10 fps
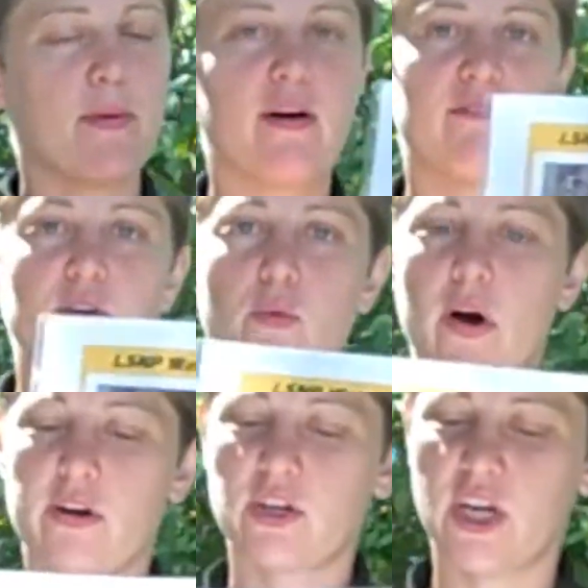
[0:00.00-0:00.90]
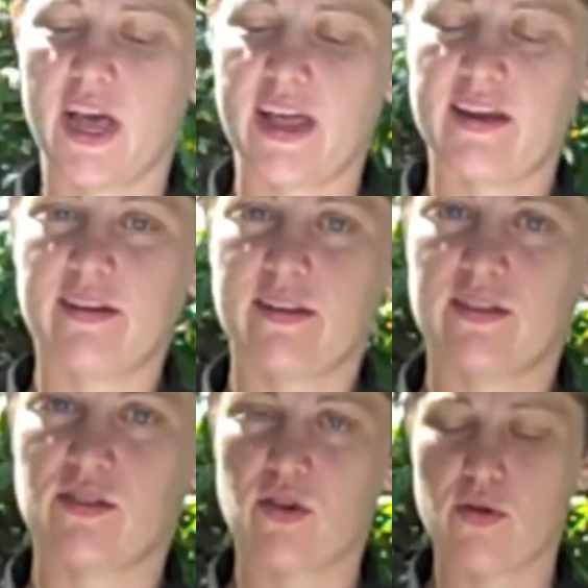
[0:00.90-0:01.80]
of the watershed,
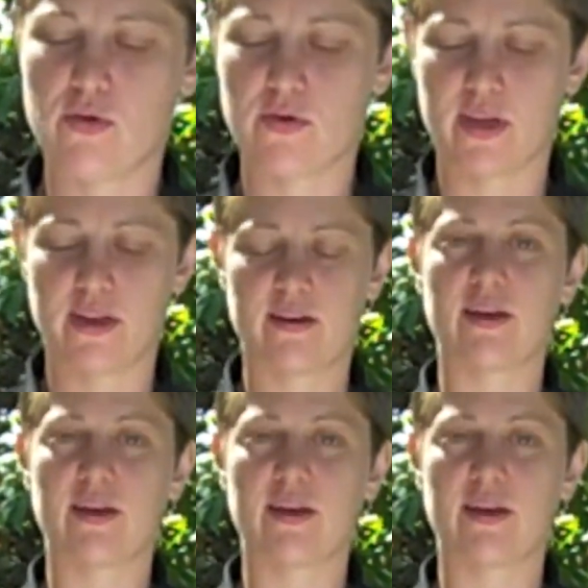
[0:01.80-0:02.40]
so you can